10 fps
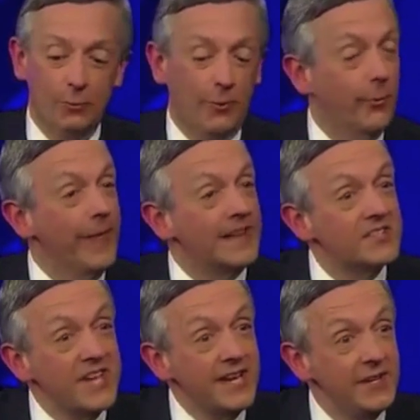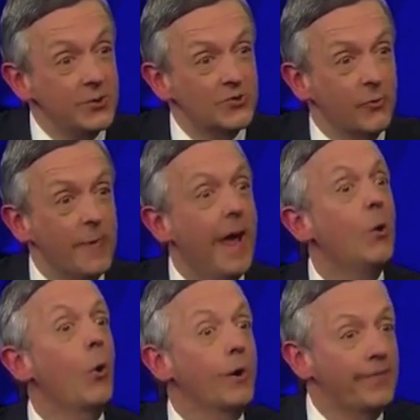whether that's 10 years from
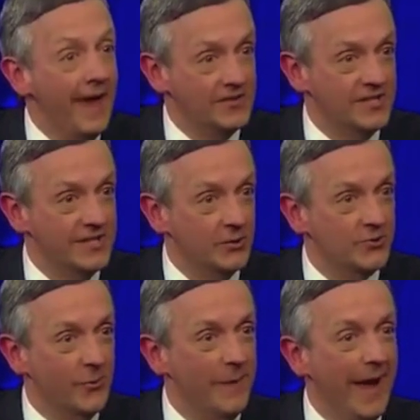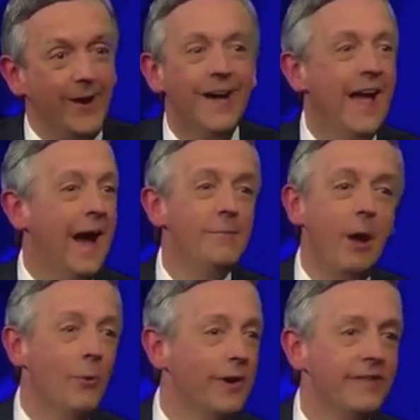now or 1,000 years from now. I'm not one